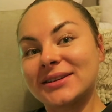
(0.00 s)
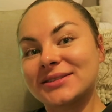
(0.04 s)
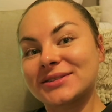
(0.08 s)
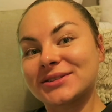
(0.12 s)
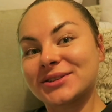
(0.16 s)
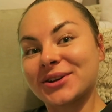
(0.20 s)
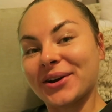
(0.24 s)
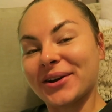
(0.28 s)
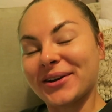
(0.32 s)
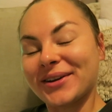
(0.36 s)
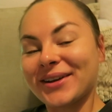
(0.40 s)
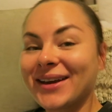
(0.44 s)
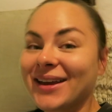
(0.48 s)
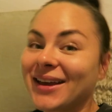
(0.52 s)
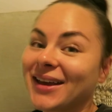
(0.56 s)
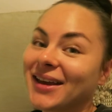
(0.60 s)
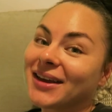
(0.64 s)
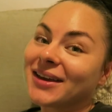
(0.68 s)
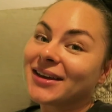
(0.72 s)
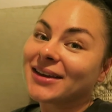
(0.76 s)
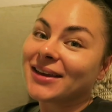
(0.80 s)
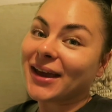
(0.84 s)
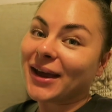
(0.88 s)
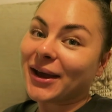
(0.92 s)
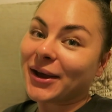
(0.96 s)
So
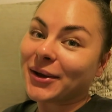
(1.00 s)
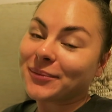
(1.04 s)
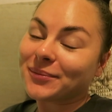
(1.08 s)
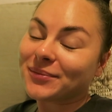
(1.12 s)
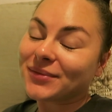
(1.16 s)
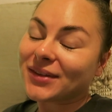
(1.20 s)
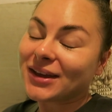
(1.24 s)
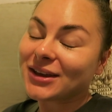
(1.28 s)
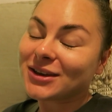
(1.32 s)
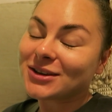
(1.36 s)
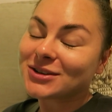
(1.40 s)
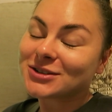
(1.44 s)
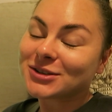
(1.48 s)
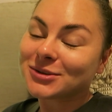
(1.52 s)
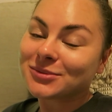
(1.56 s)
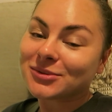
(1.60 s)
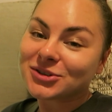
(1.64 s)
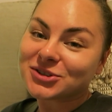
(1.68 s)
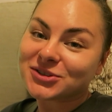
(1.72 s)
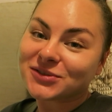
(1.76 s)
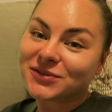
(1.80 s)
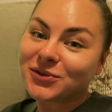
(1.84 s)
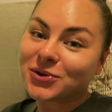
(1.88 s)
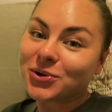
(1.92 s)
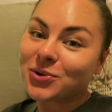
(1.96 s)
yeah, thank you so
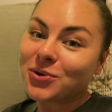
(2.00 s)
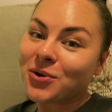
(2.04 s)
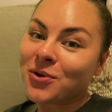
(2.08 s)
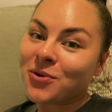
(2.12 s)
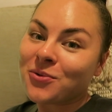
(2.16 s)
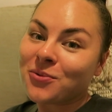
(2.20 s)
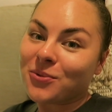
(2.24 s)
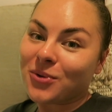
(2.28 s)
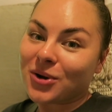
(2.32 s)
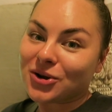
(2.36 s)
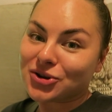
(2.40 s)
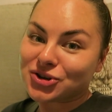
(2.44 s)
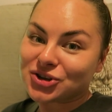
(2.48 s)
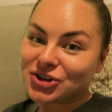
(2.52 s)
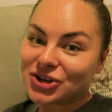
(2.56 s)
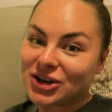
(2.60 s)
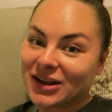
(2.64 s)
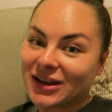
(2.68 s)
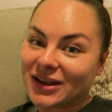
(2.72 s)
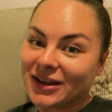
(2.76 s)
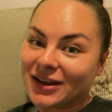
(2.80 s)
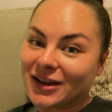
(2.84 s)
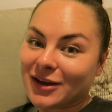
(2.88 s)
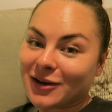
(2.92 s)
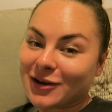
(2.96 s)
much for
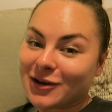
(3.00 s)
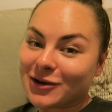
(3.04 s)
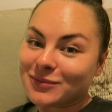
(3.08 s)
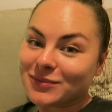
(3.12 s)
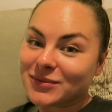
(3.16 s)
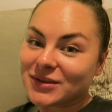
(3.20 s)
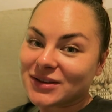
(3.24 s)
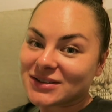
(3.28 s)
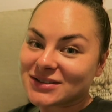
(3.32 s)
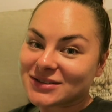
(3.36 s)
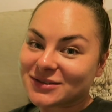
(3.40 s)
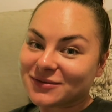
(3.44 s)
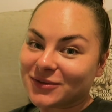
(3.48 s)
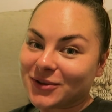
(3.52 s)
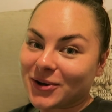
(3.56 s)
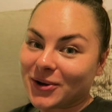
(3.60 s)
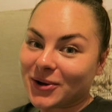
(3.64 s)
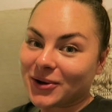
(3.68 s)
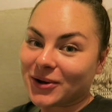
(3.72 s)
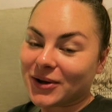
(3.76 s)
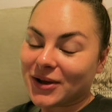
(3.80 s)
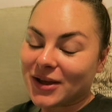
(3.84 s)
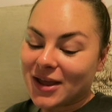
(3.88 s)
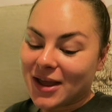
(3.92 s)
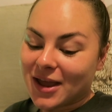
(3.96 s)
watching. I hope this
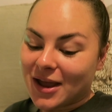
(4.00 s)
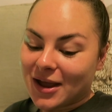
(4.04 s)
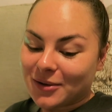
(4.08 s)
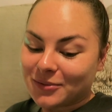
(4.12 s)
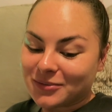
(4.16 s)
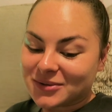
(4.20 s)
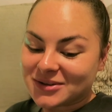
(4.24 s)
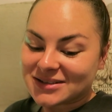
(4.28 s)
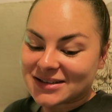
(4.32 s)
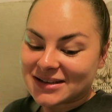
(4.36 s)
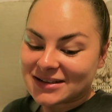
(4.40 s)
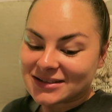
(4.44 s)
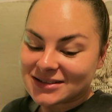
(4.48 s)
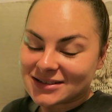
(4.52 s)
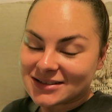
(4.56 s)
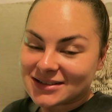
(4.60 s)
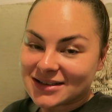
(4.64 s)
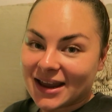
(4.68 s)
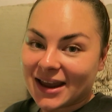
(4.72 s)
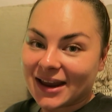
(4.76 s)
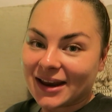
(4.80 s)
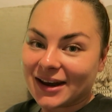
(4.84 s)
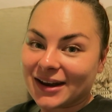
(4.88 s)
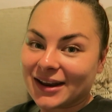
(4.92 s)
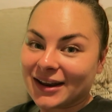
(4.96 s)
vlog was
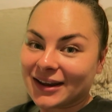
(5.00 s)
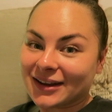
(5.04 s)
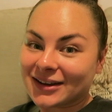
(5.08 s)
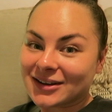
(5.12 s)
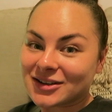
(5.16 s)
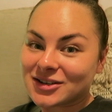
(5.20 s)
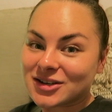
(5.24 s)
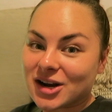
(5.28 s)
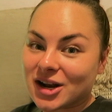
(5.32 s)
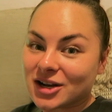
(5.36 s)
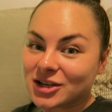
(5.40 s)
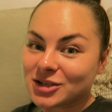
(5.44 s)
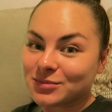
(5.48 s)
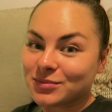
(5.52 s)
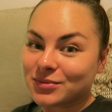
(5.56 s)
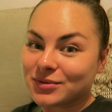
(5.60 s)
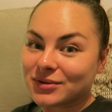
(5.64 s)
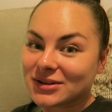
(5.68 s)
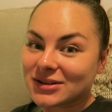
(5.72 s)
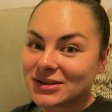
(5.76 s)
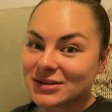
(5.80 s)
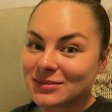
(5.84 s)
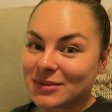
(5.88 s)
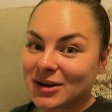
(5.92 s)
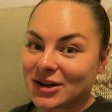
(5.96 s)
entertaining. I tried to put
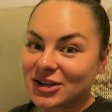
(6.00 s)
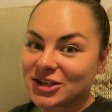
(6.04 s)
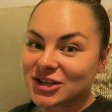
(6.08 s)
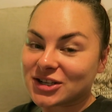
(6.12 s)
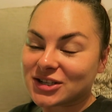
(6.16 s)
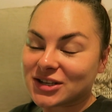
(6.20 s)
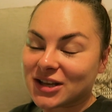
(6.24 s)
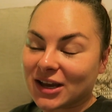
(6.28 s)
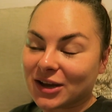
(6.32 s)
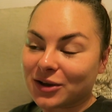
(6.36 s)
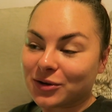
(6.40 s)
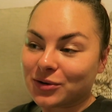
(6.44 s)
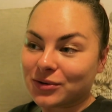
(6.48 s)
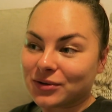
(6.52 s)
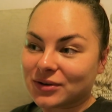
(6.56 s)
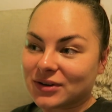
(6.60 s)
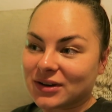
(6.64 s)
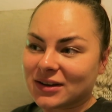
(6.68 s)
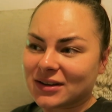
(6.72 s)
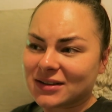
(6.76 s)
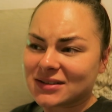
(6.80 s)
as much as I could.